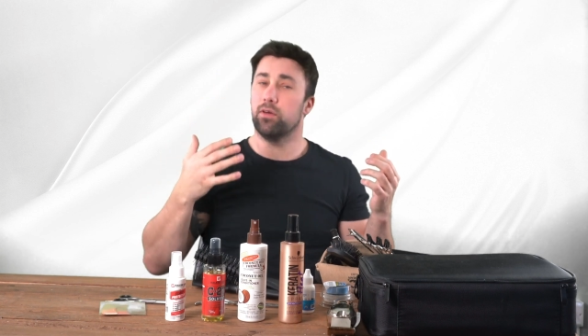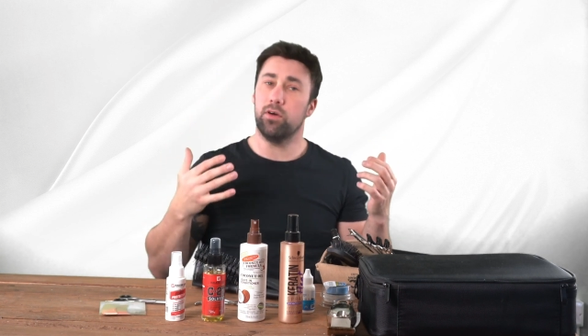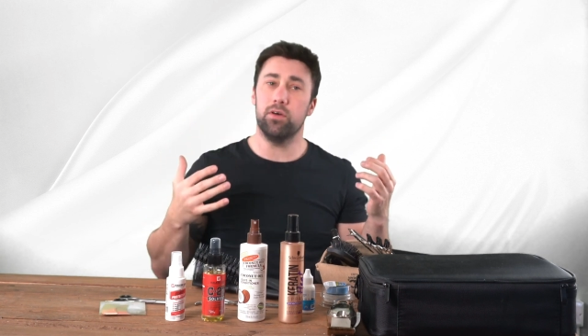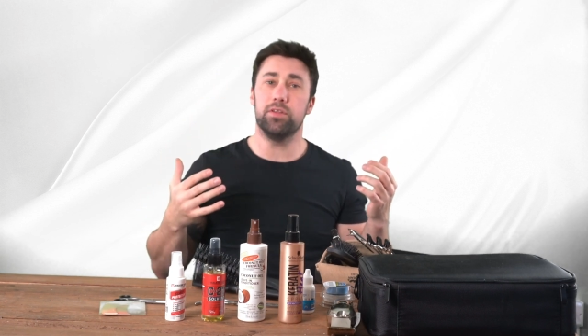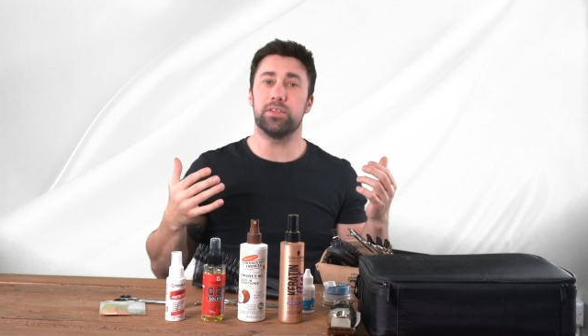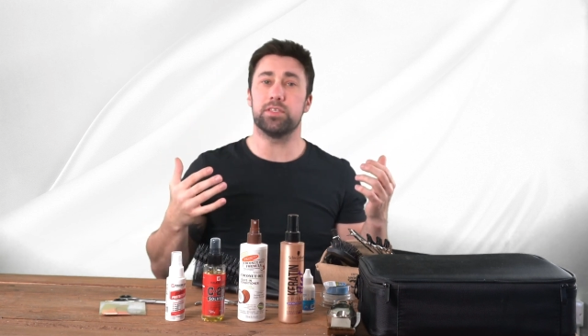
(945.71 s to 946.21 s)

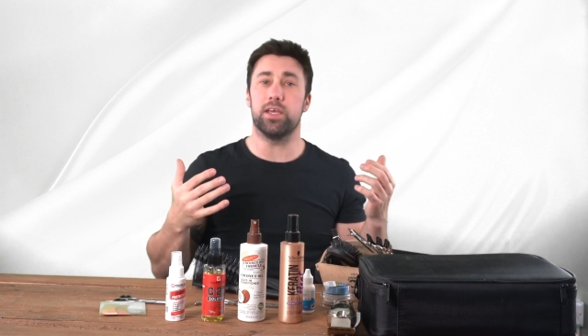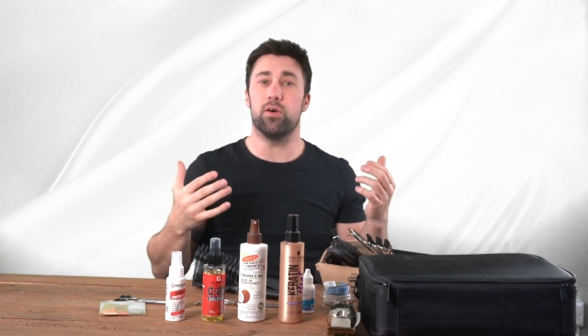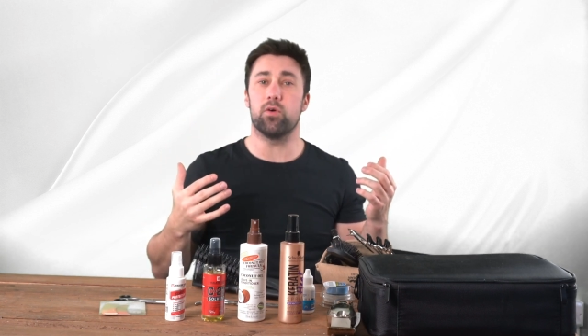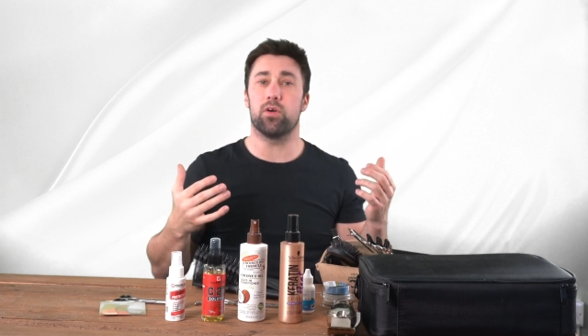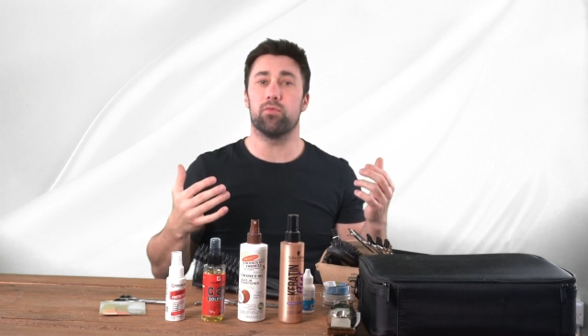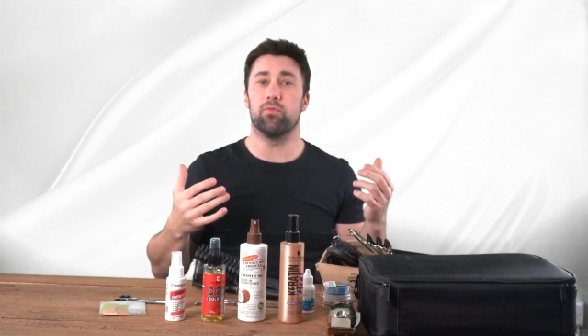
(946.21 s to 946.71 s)
on the
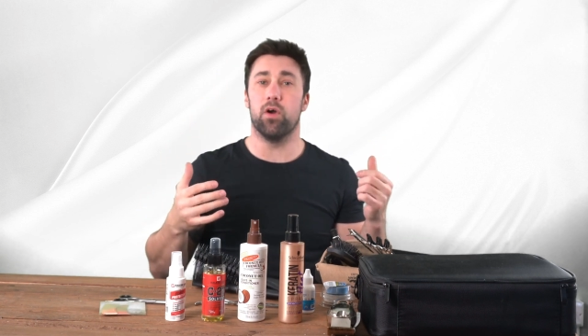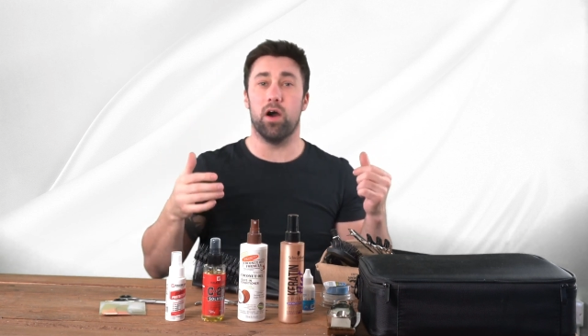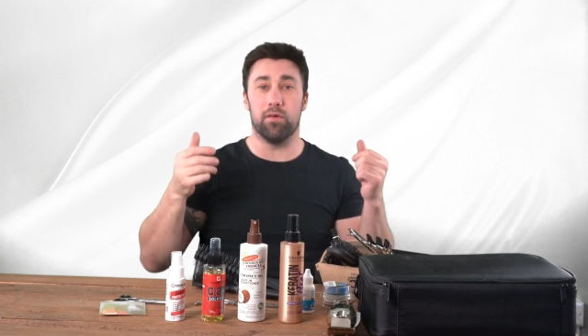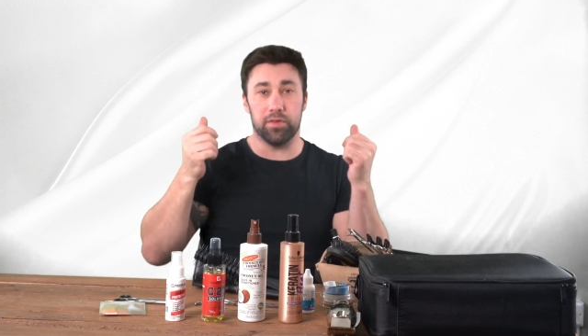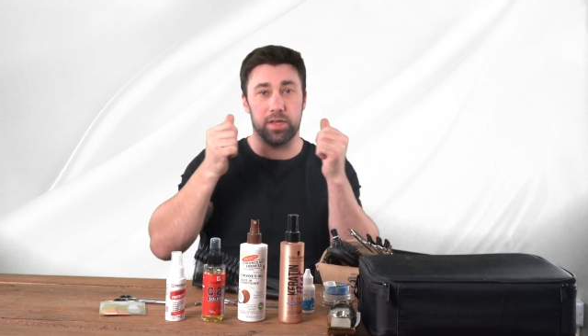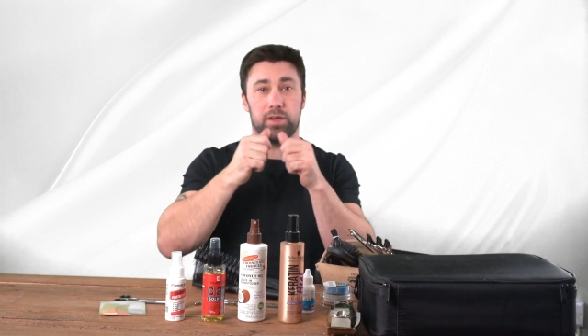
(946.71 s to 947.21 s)
silk
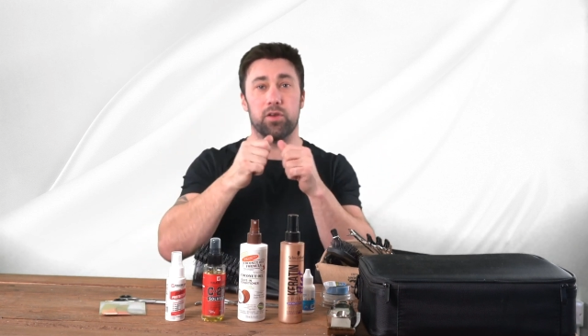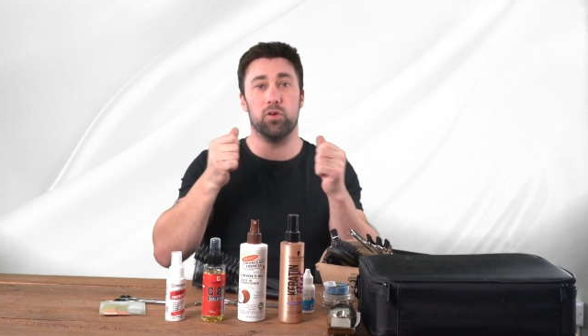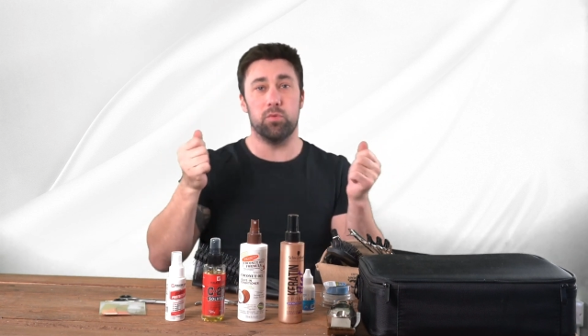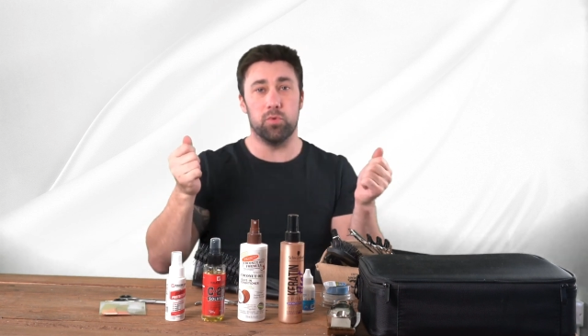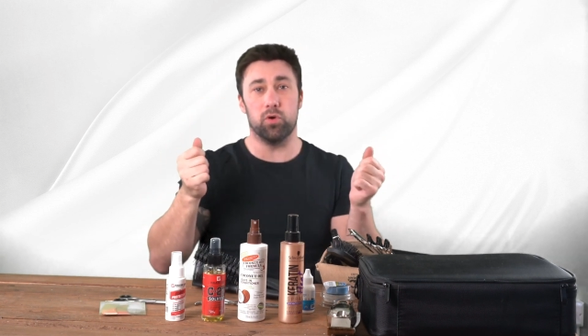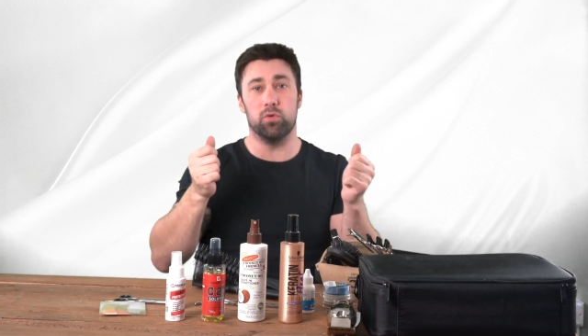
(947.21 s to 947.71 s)
rather than a
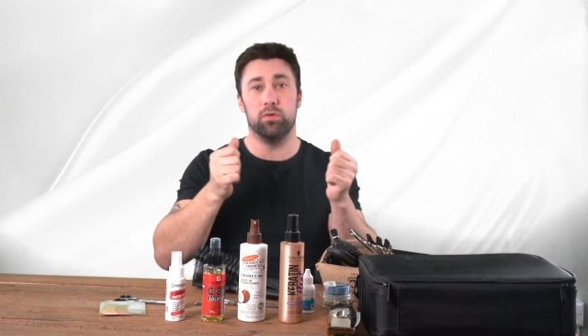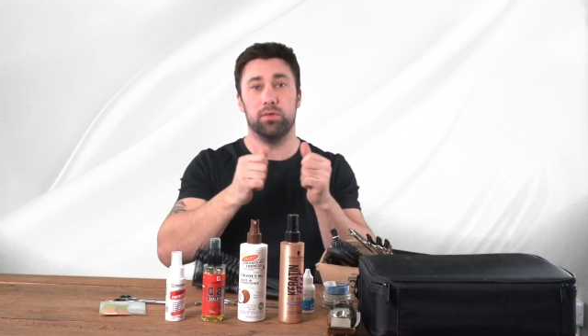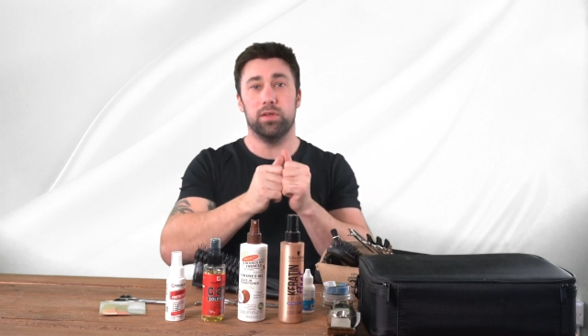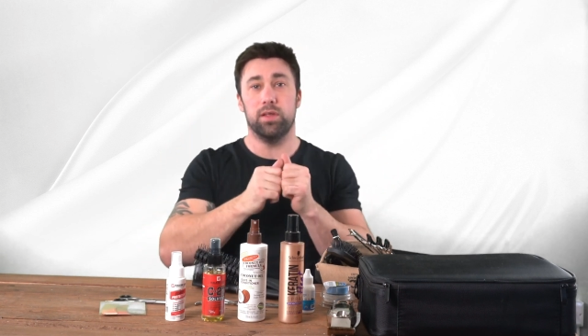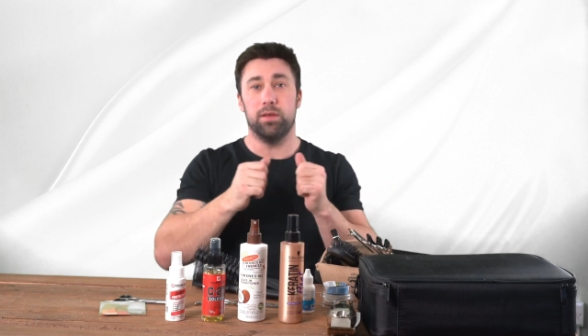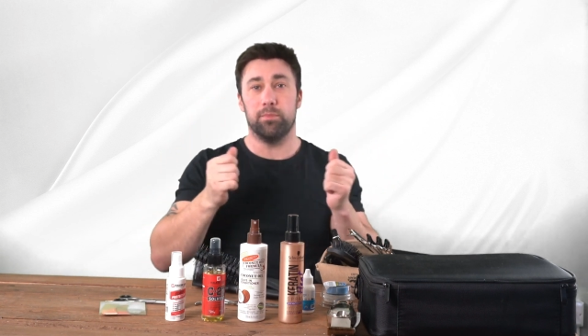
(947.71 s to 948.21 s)
normal
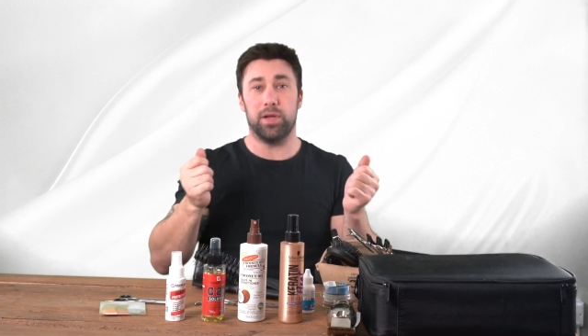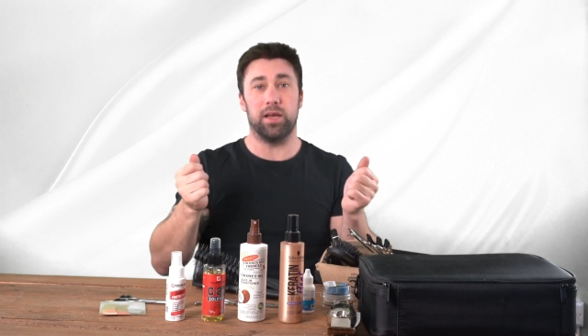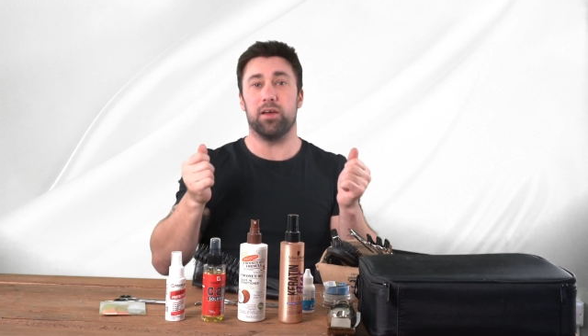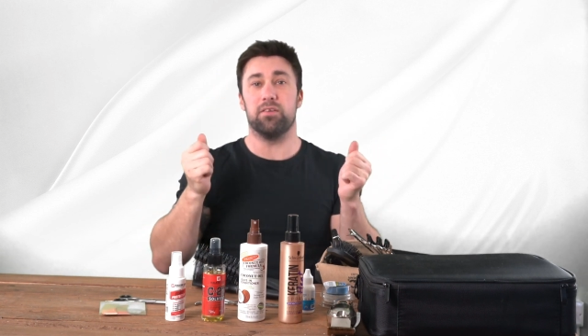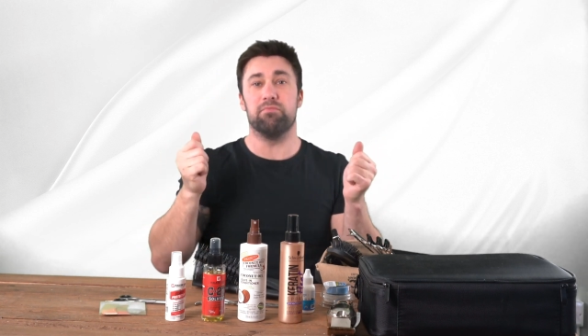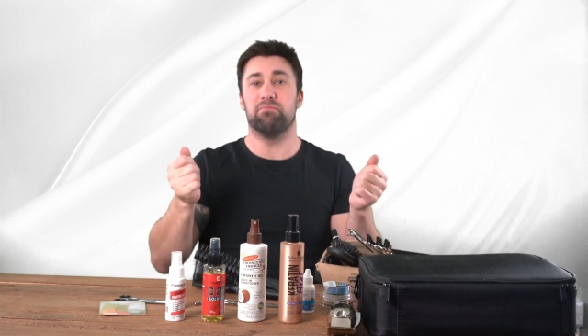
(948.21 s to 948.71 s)

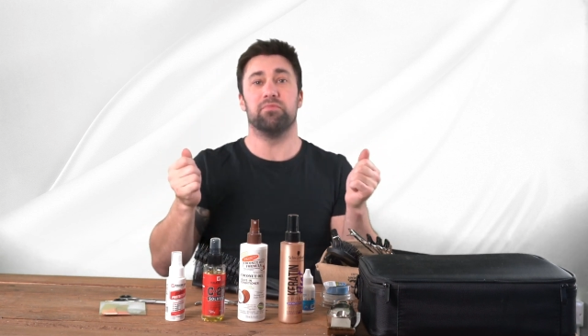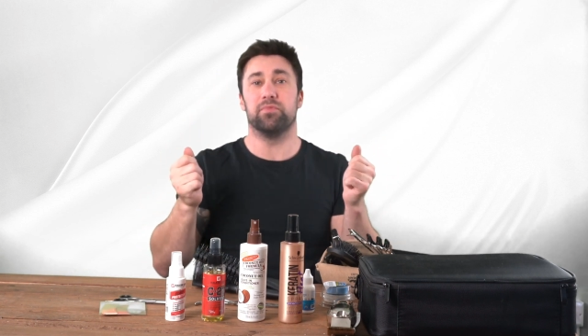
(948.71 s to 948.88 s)
pillow,